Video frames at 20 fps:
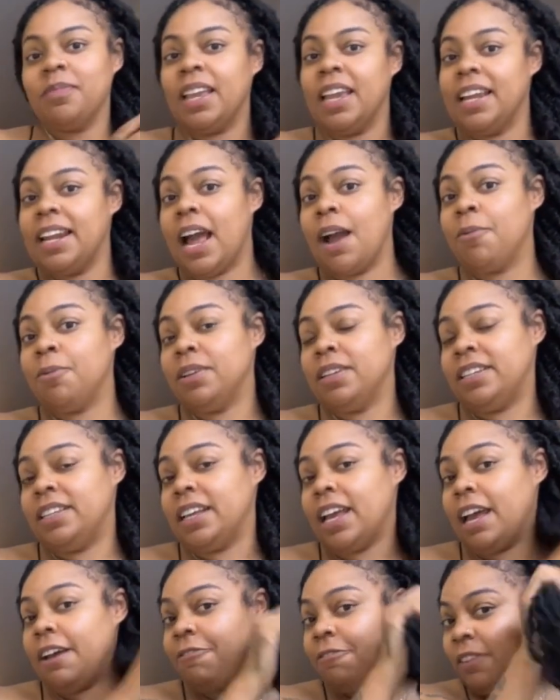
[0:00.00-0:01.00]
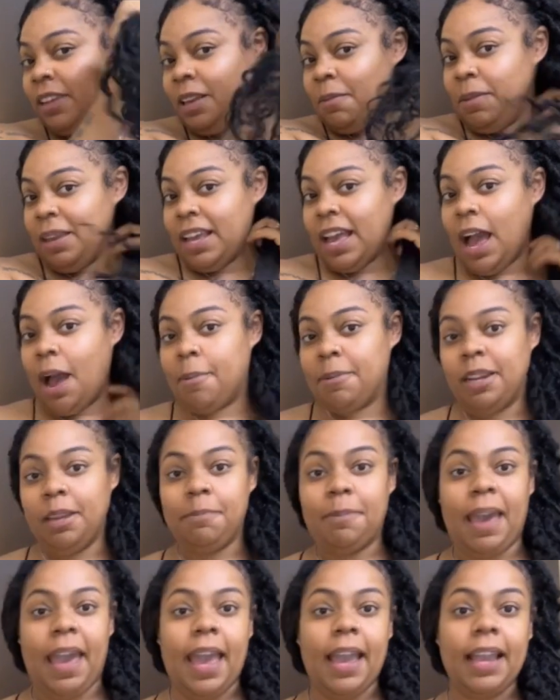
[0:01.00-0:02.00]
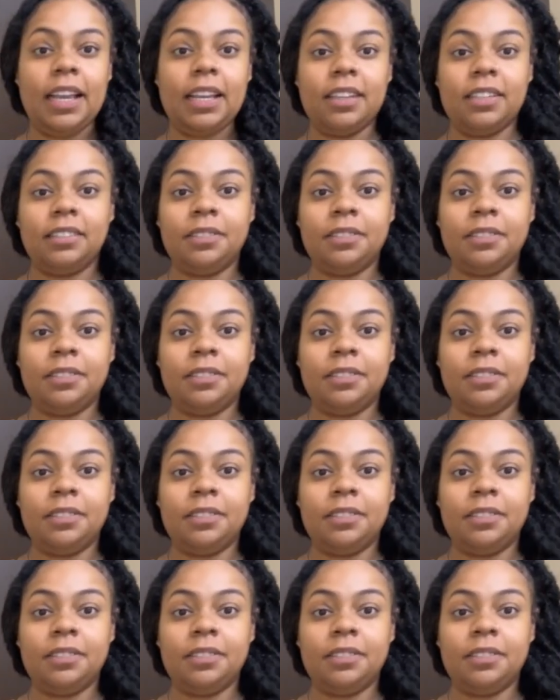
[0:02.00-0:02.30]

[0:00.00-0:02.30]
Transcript: And I will definitely be commenting back.